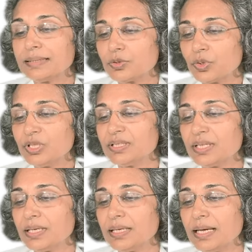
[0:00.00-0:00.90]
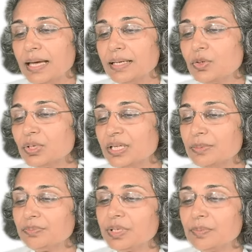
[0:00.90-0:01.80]
23, and to
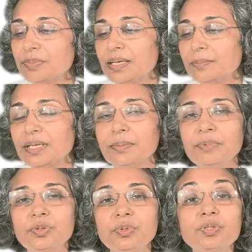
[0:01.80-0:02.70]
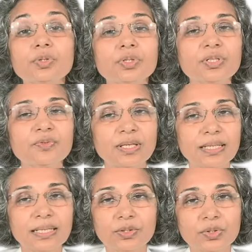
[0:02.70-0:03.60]
keep the BMI between
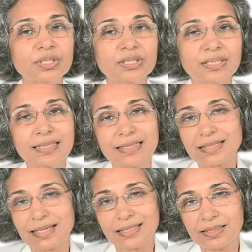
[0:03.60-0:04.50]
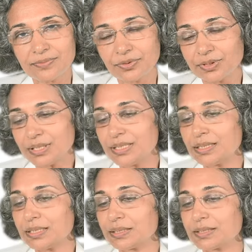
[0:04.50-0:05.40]
21 and 23 is ideal for the
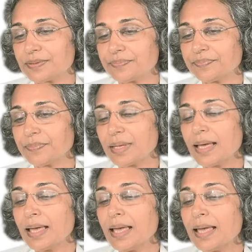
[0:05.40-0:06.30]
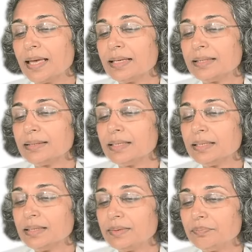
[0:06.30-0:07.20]
Indians.
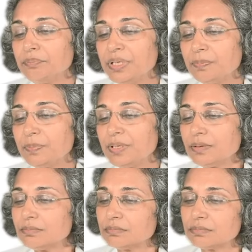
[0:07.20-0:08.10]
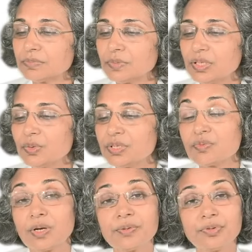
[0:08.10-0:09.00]
Then BP, it
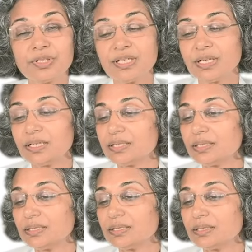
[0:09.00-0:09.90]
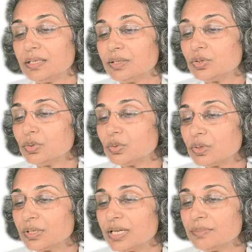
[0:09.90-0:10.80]
was 140/100
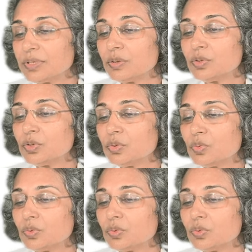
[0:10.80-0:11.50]
to came down to